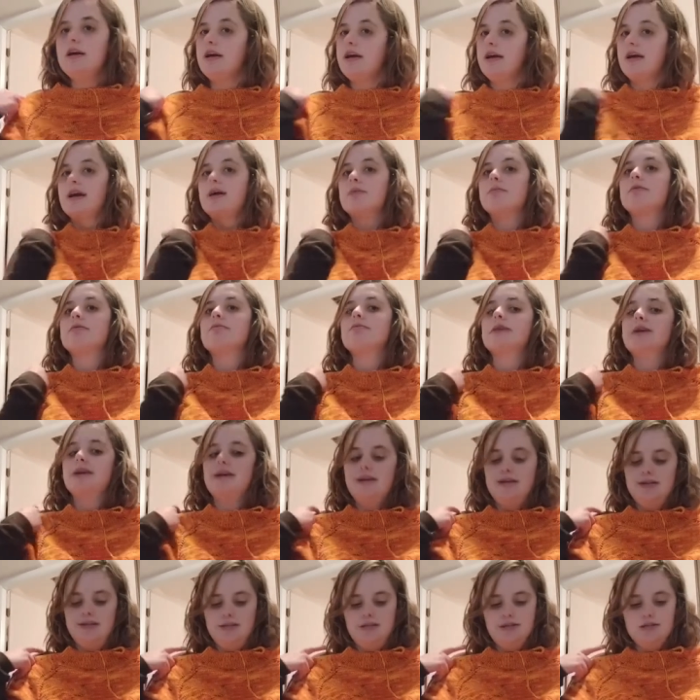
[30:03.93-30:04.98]

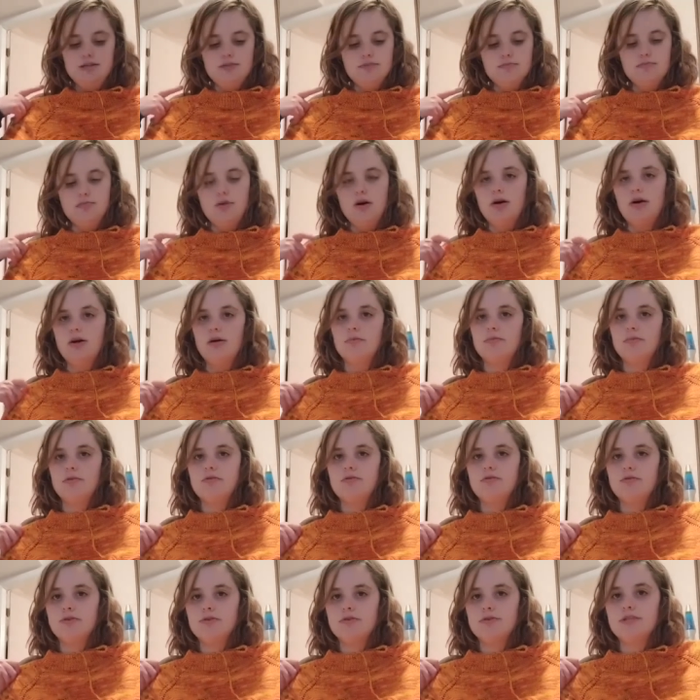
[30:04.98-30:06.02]
Cameraman's mom
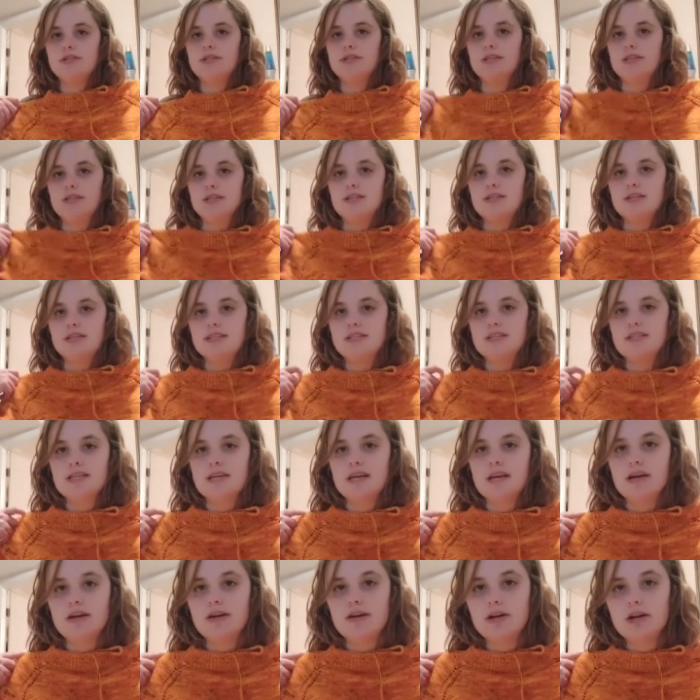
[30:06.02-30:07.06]
refers to this as
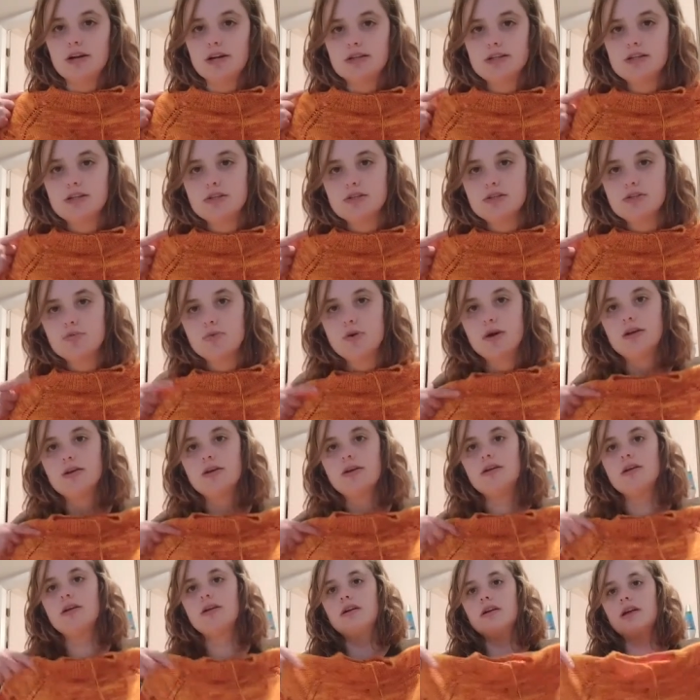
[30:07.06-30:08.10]
the Icarus
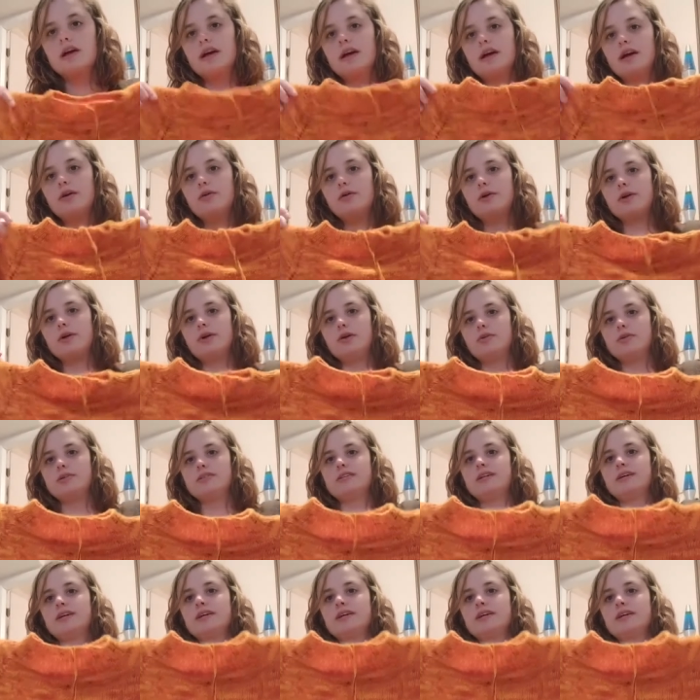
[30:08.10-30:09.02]
sweater now and always